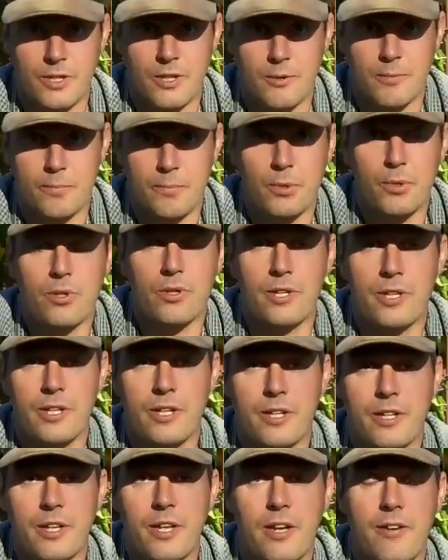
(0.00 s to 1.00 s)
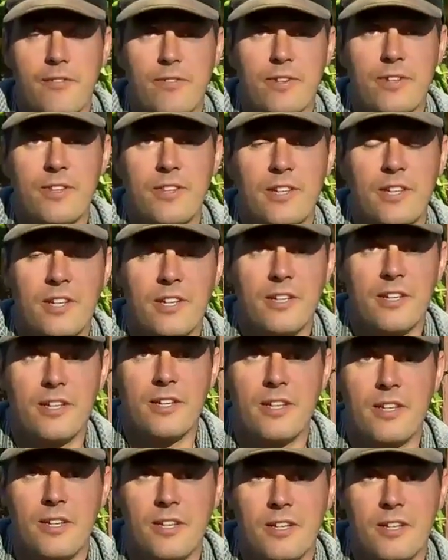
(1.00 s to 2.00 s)
We are pulling everything
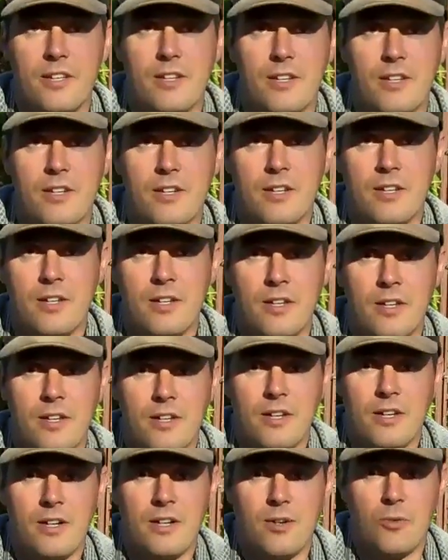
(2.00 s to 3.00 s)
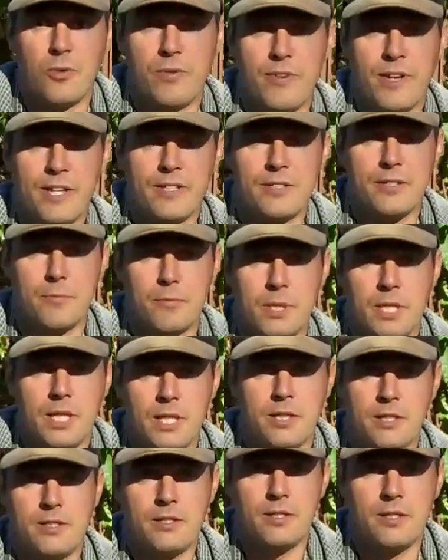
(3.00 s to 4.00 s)
in. We've had some
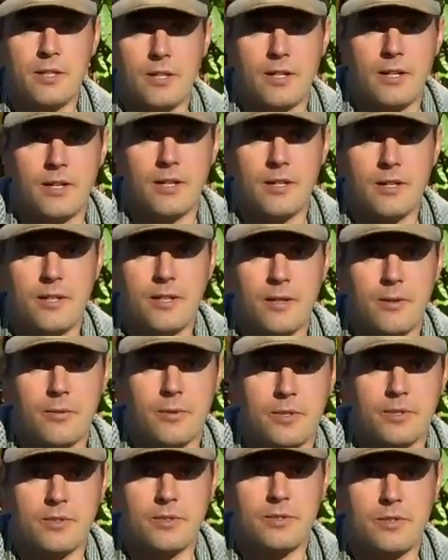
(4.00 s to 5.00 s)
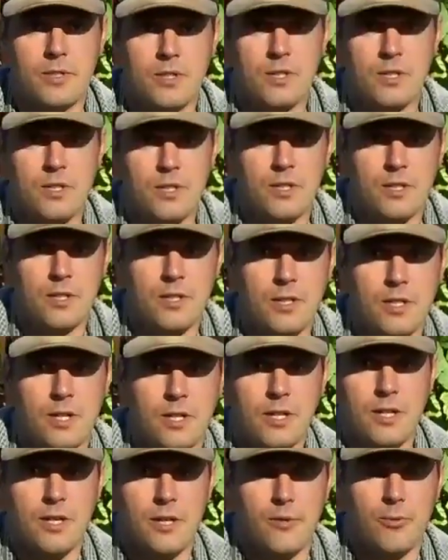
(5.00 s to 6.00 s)
heat that was
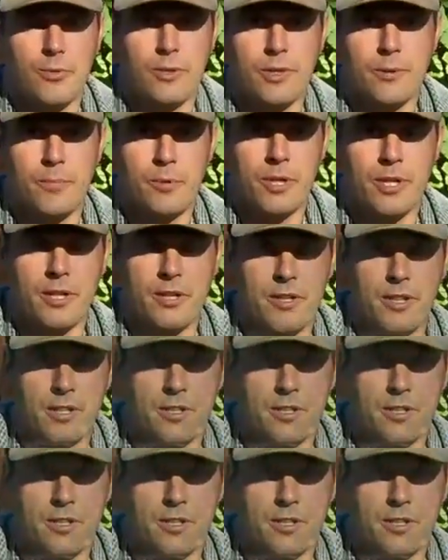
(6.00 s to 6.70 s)
really bringing